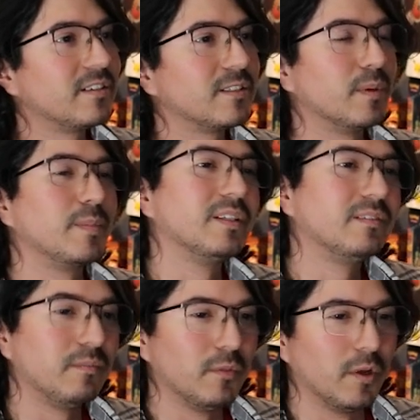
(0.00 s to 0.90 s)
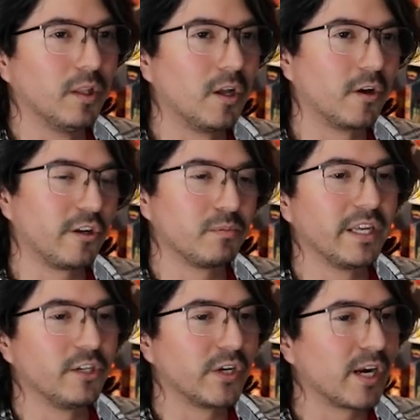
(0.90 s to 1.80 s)
Because remember, the longer you
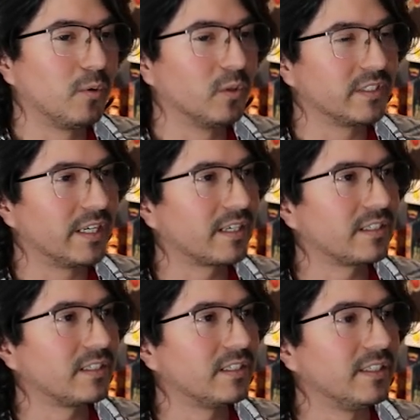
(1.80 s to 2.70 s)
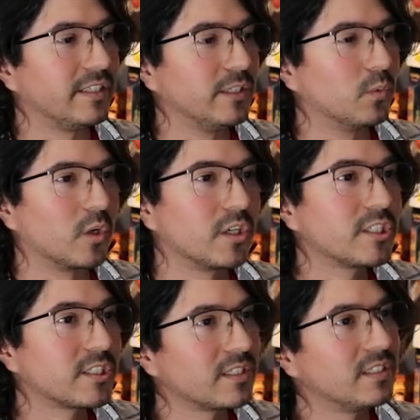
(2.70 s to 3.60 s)
play a Dragapult deck, the
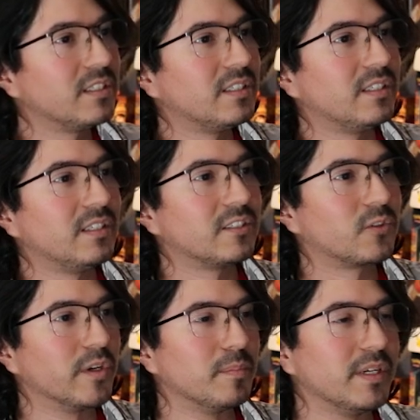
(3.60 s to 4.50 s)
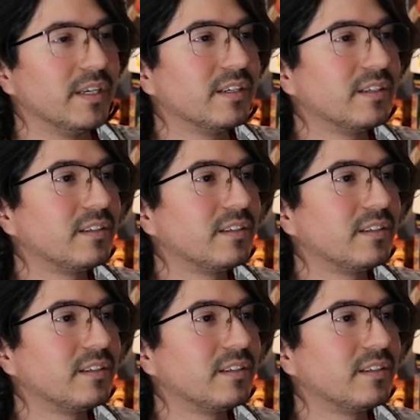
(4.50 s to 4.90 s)
worse it's going to be.